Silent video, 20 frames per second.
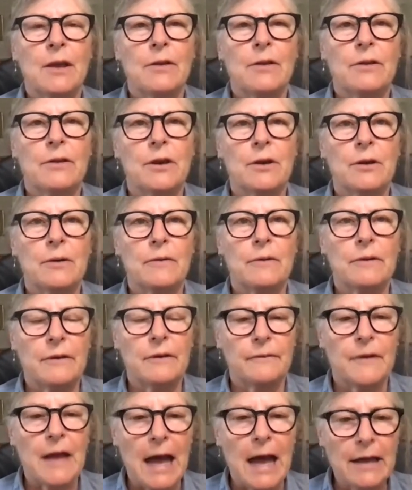
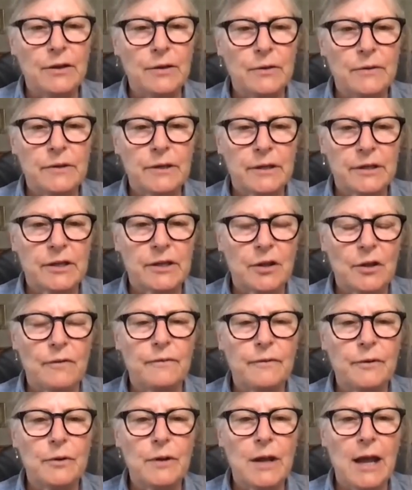the values that Slow
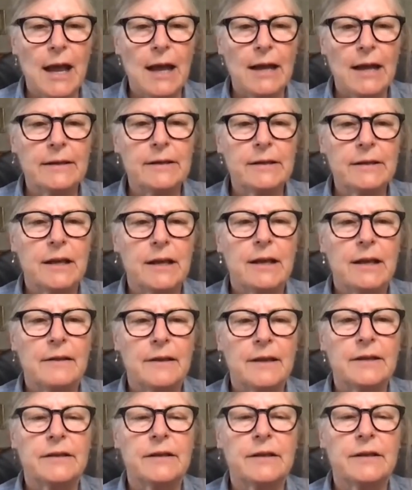Food has,
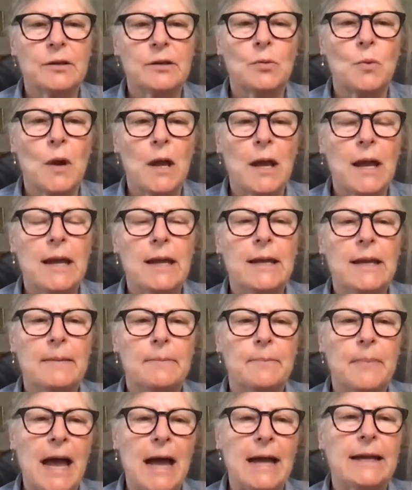this is a way
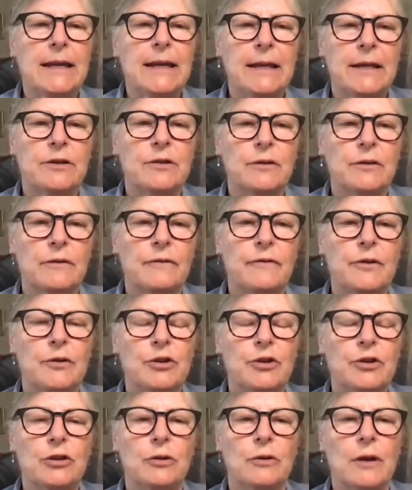back into the
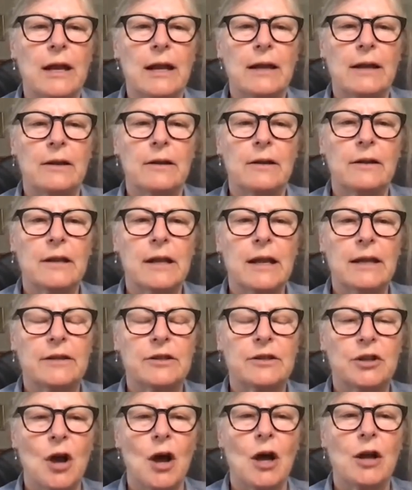future. And
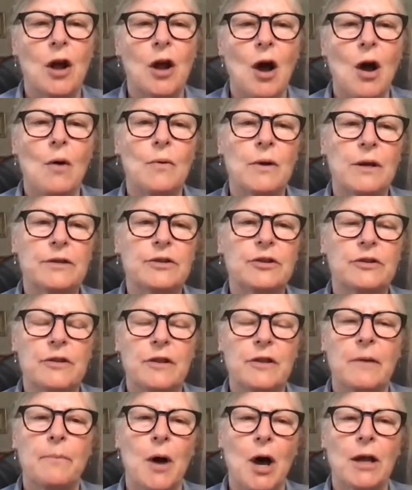it's not always
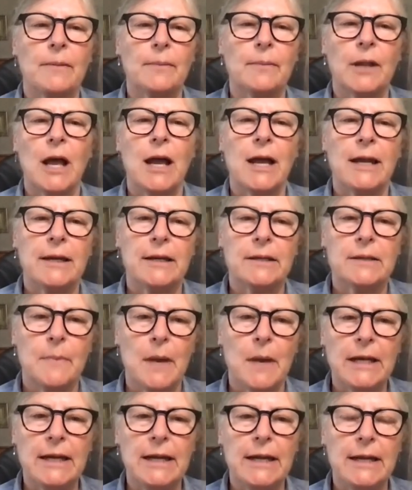the bottom line is
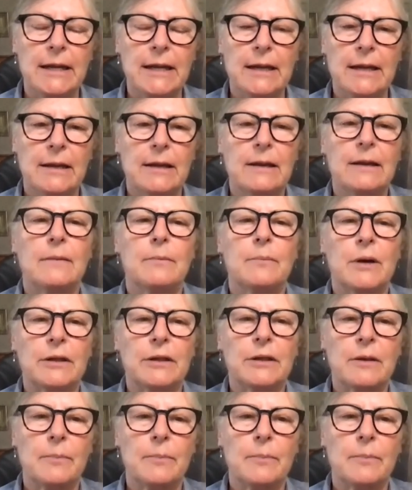money, but the